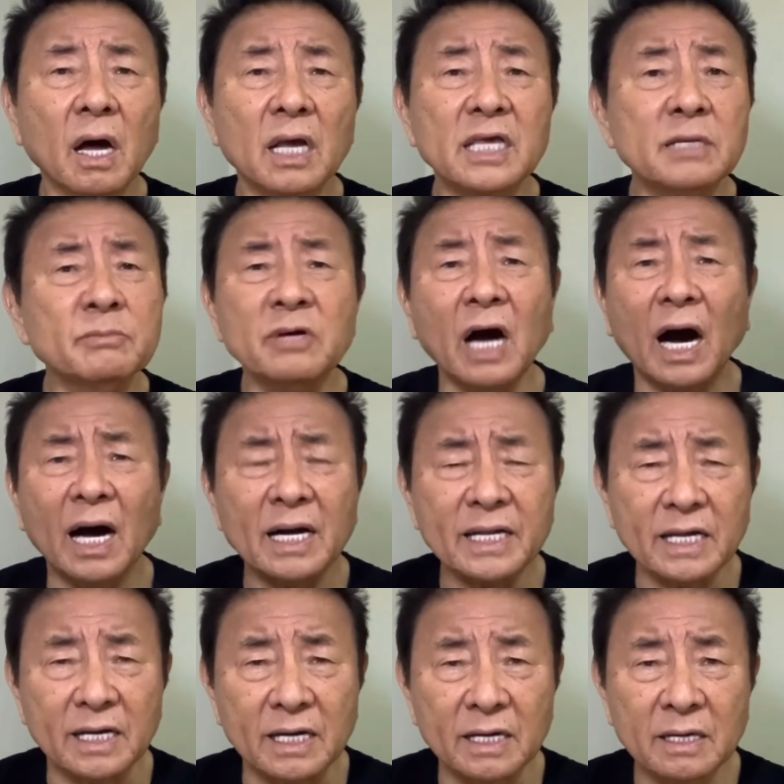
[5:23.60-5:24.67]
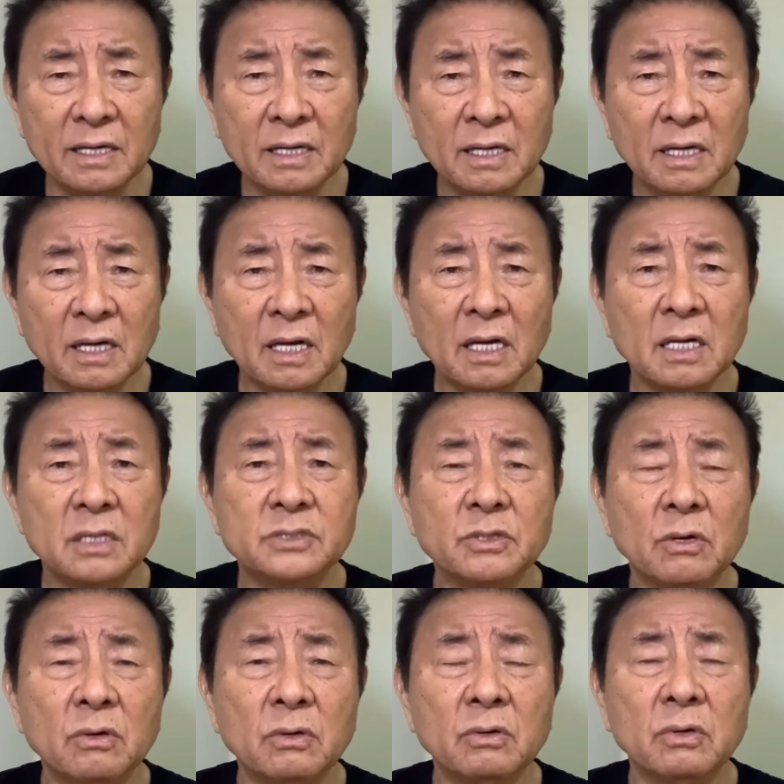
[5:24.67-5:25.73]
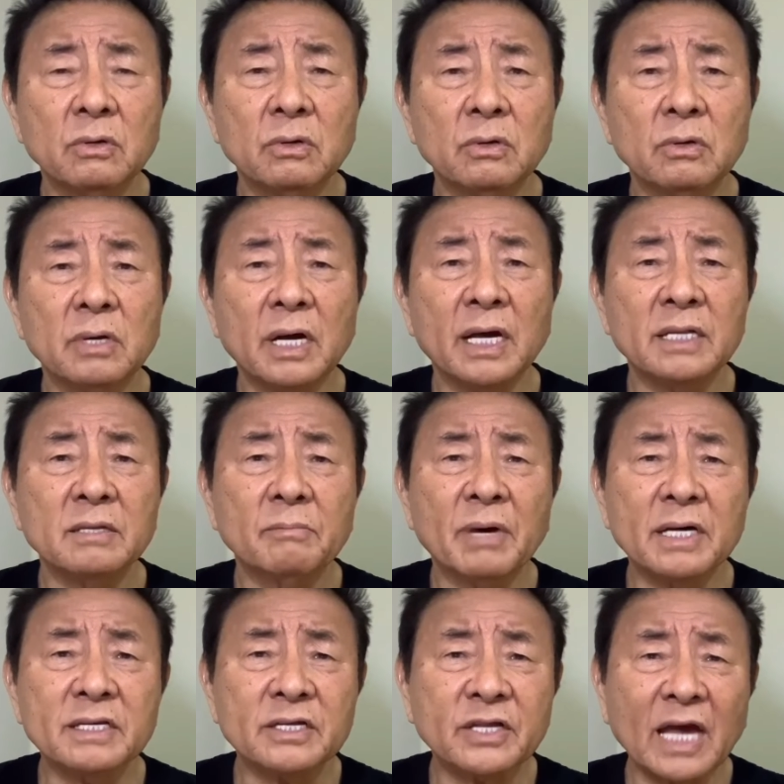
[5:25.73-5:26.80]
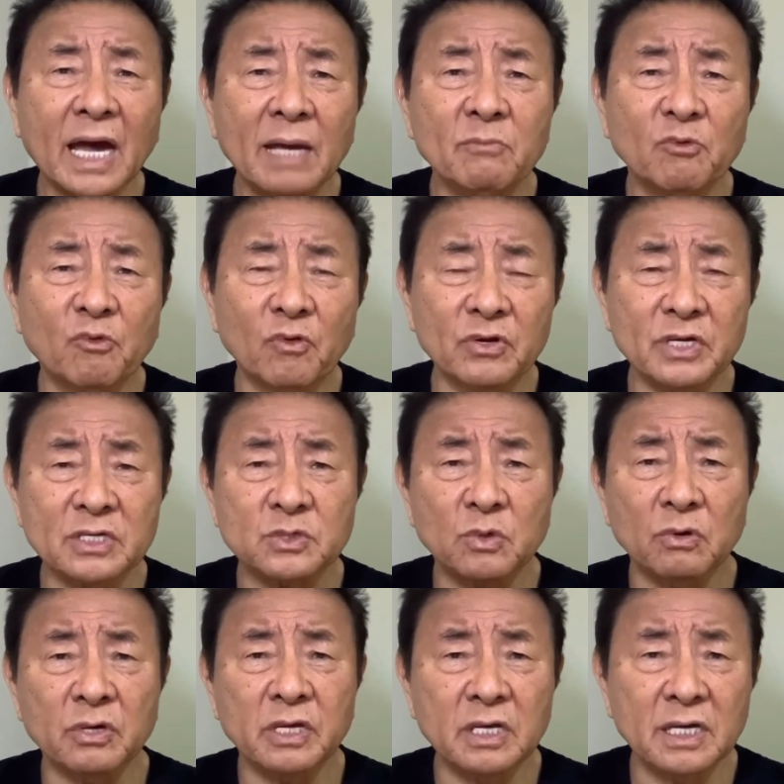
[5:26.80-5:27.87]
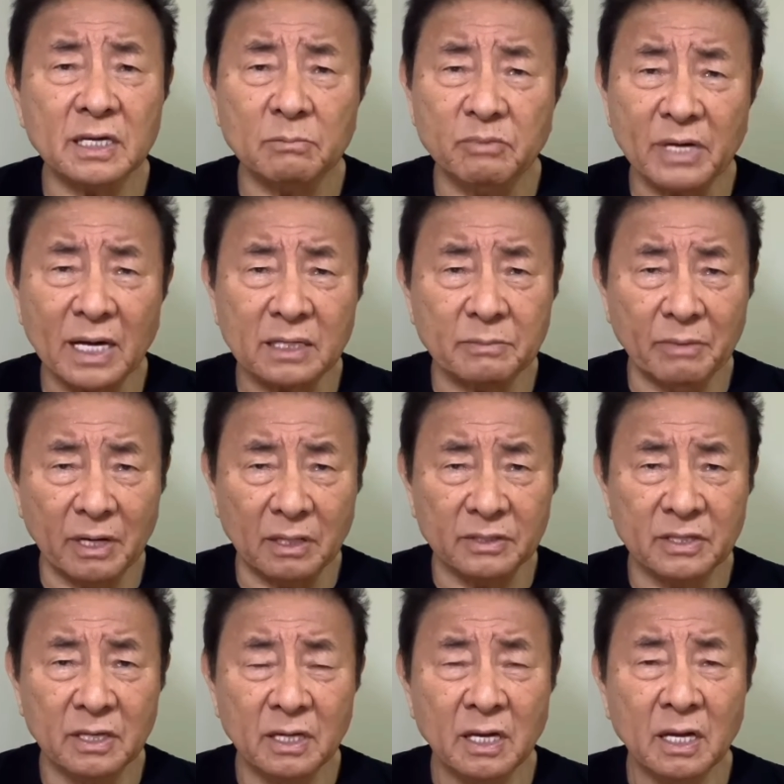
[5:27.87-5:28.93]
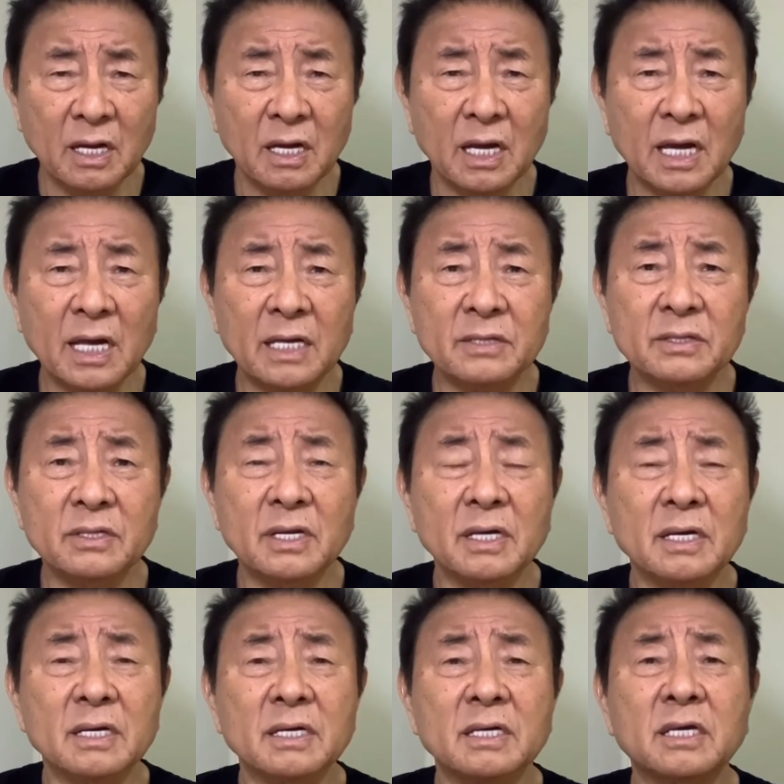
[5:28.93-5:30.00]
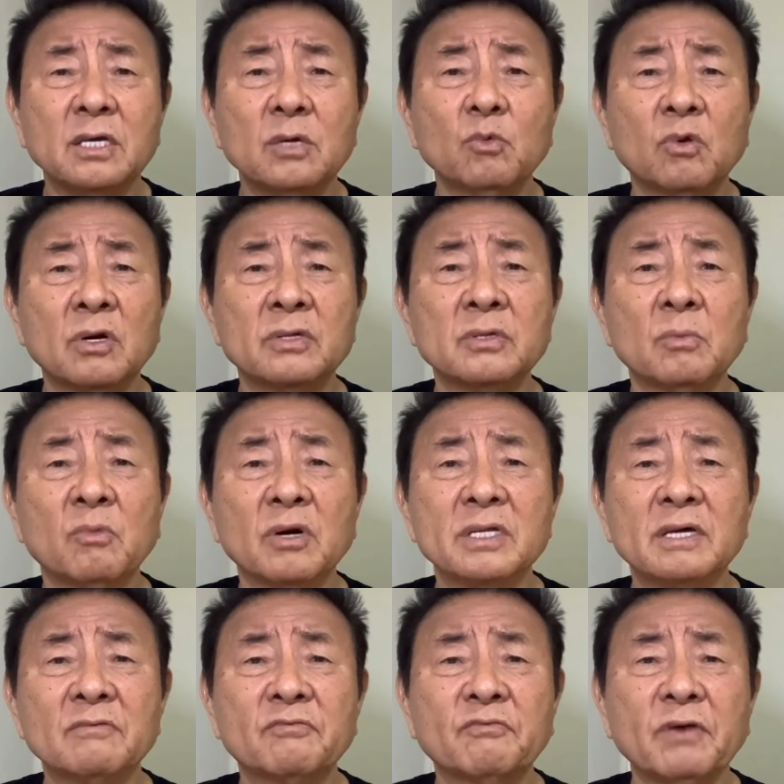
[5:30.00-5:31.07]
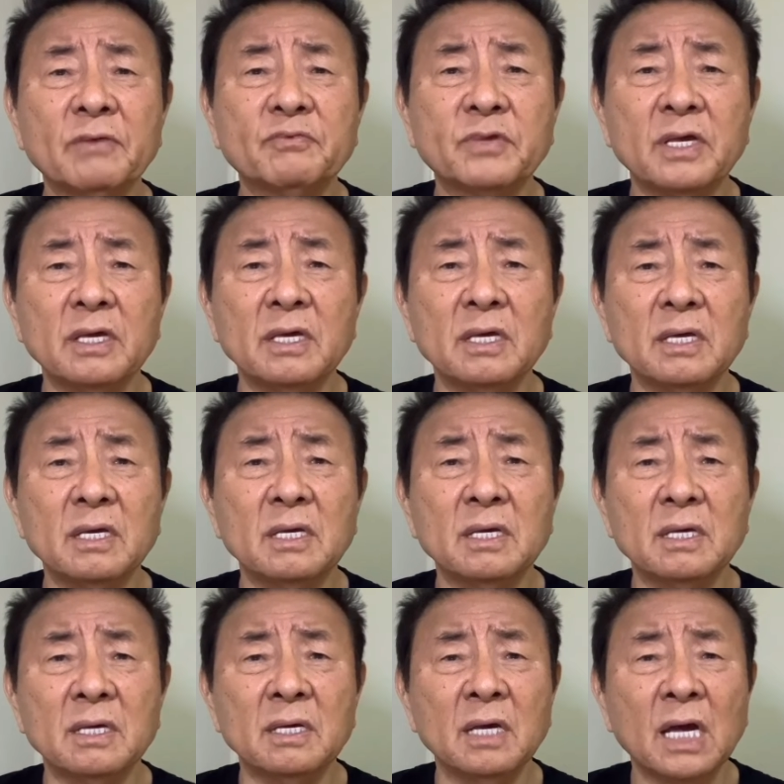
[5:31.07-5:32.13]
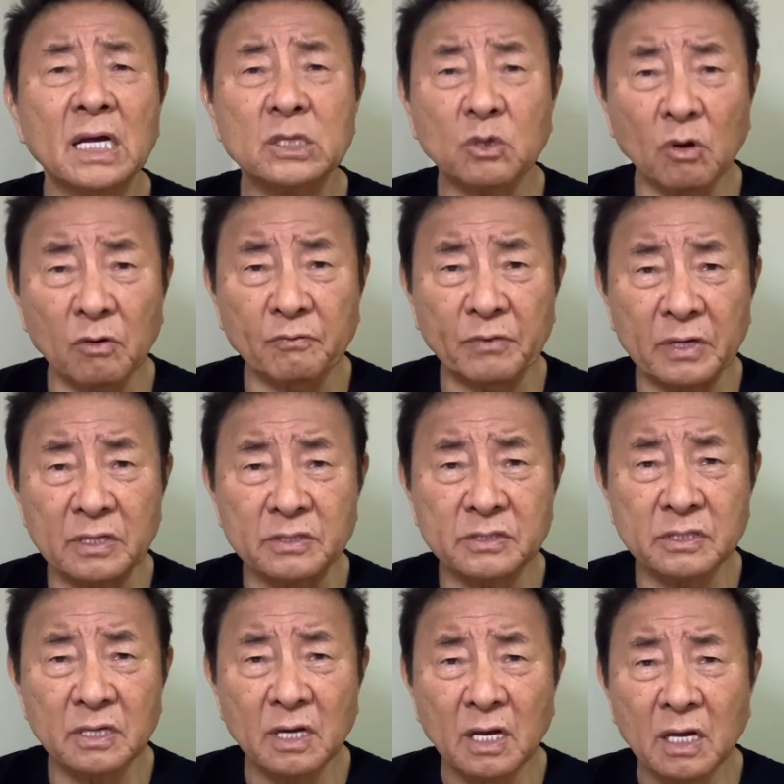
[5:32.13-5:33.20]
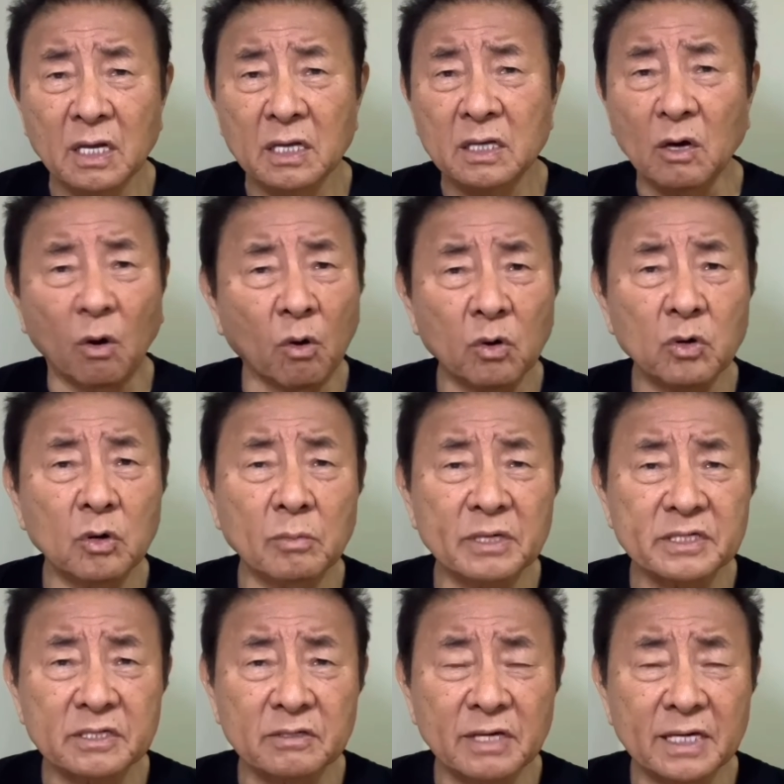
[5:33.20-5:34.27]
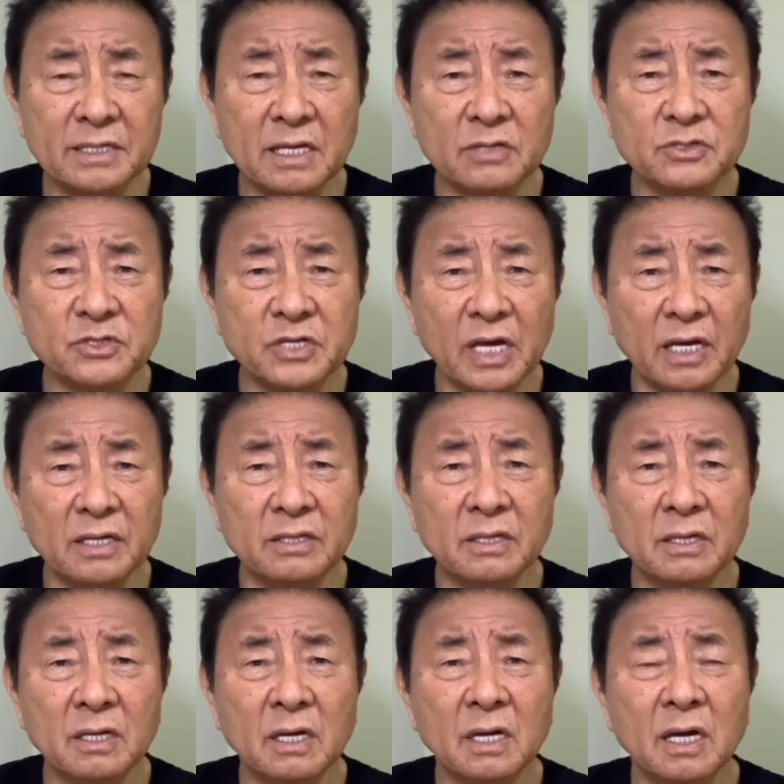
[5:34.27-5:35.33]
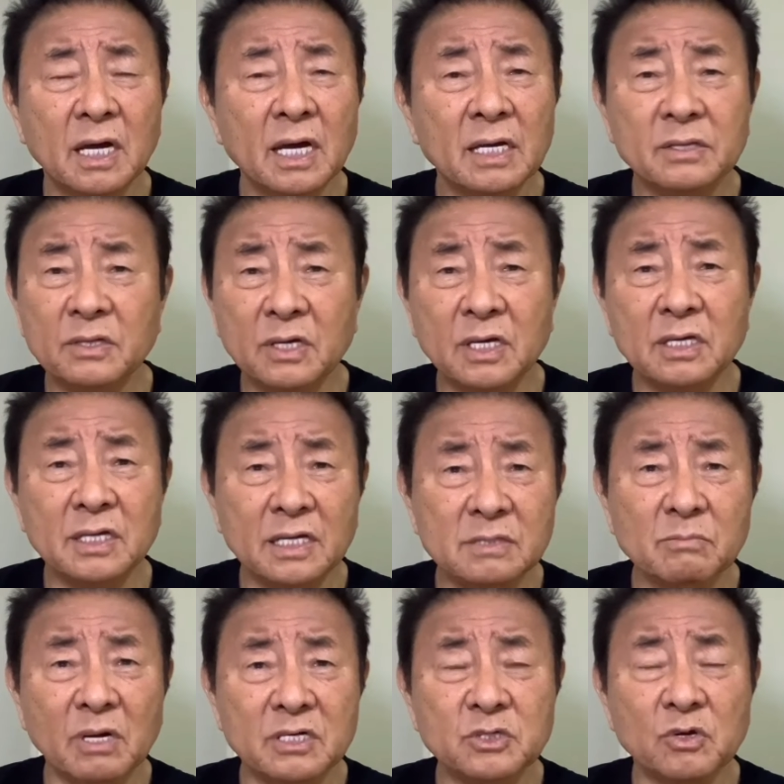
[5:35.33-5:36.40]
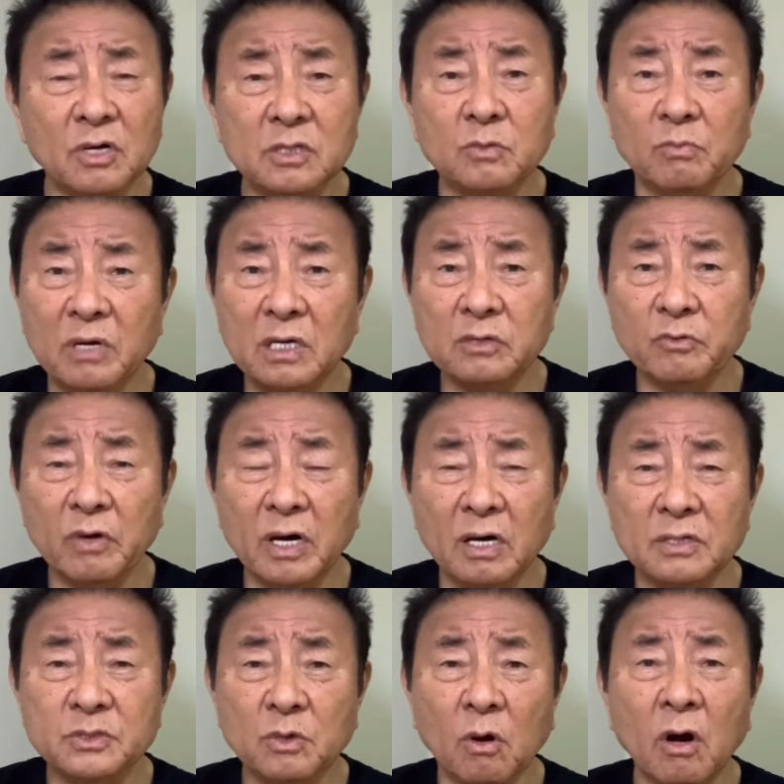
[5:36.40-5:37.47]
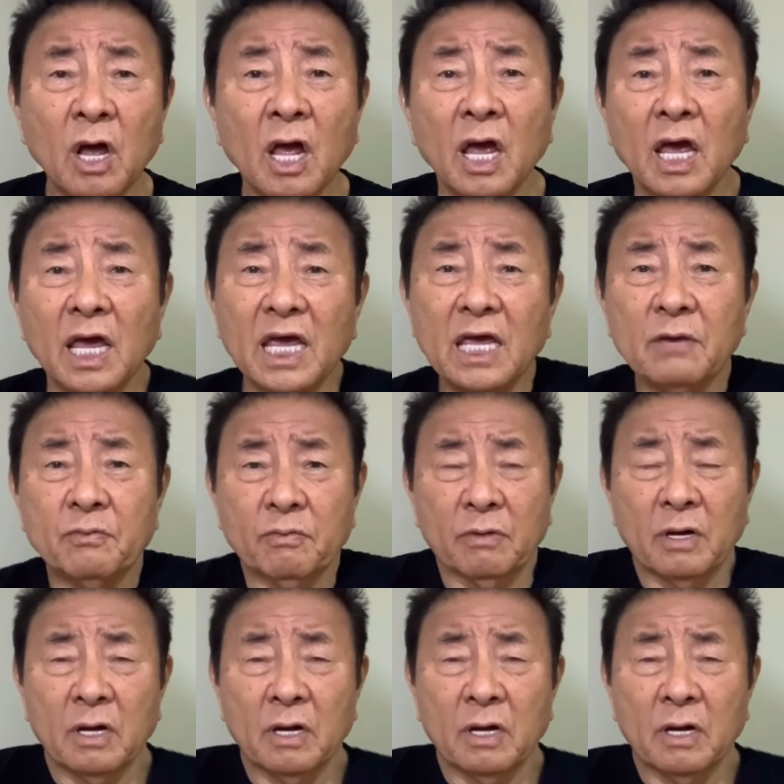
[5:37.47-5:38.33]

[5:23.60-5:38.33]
Even earlier. So, and by the time 4 years old, he got a black belt. And he won more than 50 trophies all over the United States. And he does martial arts very well. So if